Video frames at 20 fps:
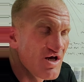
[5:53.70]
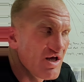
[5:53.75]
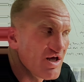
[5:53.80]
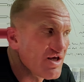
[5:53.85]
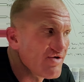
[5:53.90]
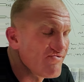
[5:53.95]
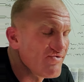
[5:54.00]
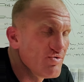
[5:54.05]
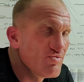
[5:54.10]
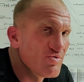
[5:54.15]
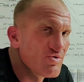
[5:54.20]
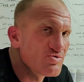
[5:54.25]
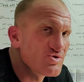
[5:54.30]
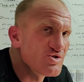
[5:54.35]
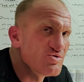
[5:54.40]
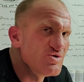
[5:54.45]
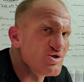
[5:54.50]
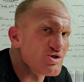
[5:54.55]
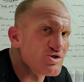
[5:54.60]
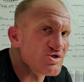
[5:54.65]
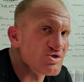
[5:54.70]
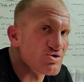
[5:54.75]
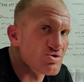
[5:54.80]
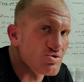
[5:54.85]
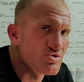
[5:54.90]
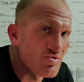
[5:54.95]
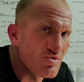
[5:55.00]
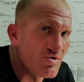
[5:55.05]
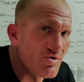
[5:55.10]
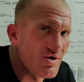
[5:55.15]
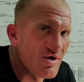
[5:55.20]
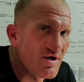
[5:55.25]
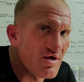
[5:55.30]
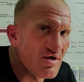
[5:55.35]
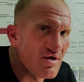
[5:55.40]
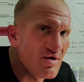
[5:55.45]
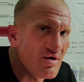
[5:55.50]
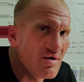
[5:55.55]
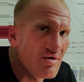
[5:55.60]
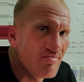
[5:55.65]
if you want to destroy
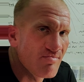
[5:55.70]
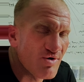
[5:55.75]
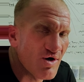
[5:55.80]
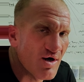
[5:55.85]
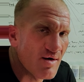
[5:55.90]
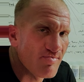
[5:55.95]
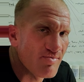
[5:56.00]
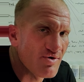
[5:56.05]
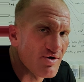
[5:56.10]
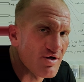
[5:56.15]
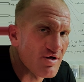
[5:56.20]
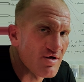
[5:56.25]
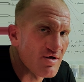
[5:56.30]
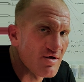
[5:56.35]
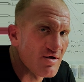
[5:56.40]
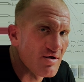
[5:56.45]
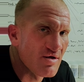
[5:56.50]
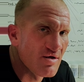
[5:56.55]
property,